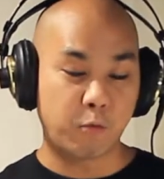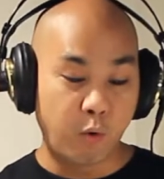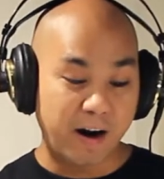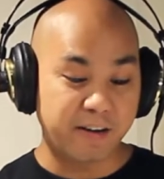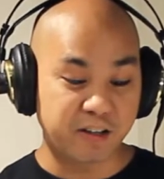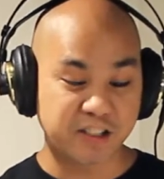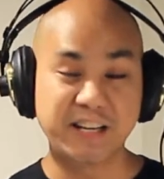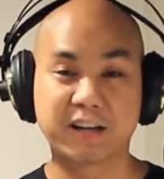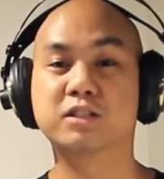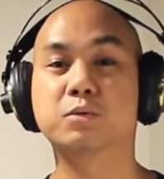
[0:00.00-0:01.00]
wearing your
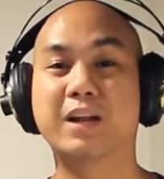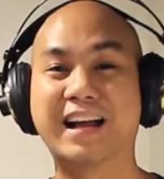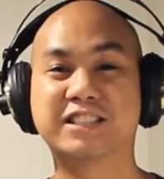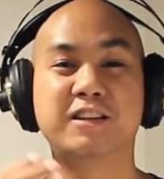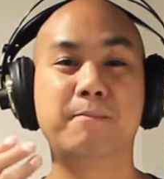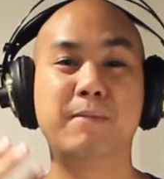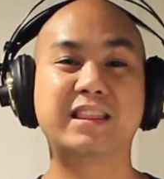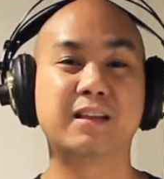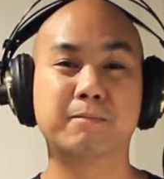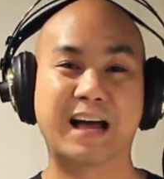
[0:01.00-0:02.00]
sneakers will actually
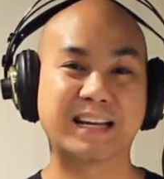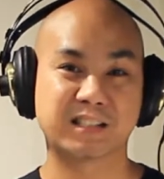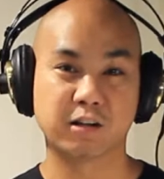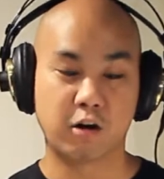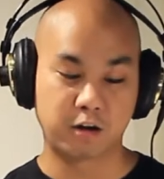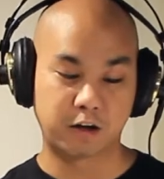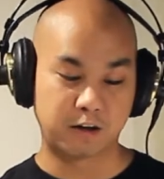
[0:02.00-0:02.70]
make them last longer.